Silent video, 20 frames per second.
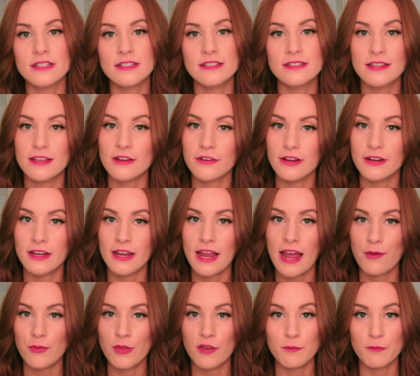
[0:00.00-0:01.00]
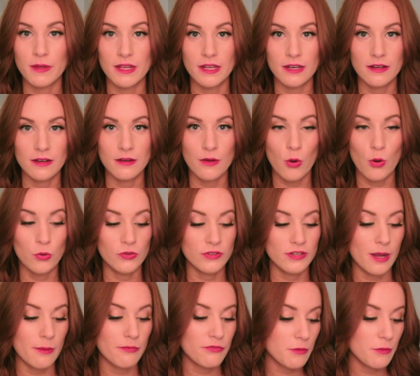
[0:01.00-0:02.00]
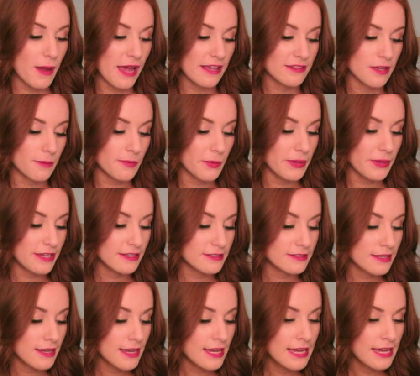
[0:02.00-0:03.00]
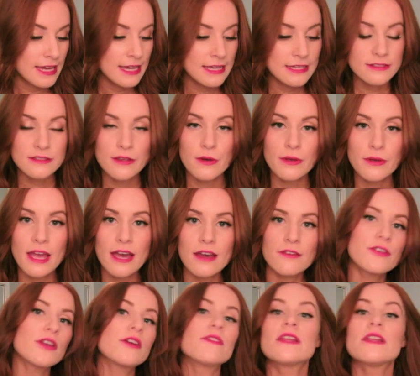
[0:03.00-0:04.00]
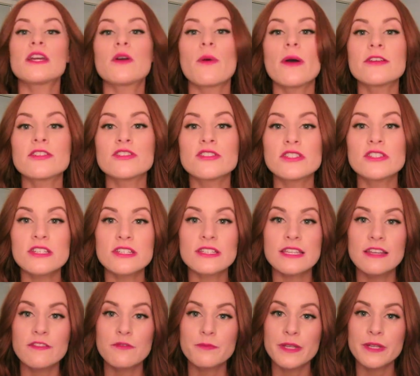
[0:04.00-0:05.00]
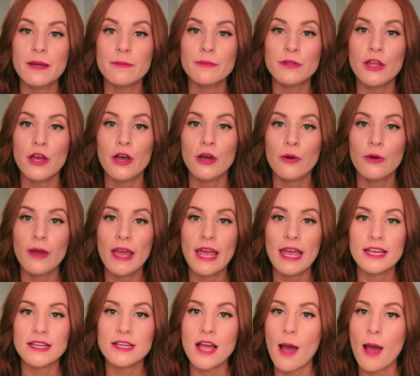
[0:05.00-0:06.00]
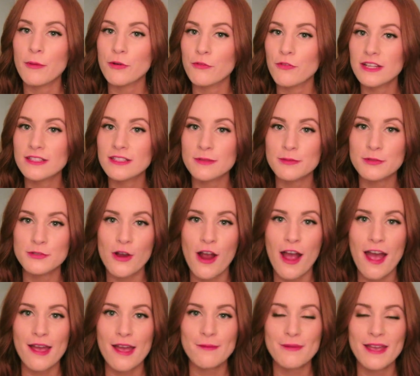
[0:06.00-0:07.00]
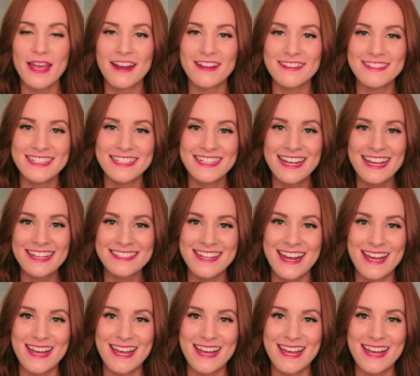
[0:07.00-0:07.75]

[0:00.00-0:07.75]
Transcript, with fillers: considering how they've been holding up for the past couple weeks. So yeah, if you have any questions, just leave them down below and comment, rate, subscribe, and I'll see you next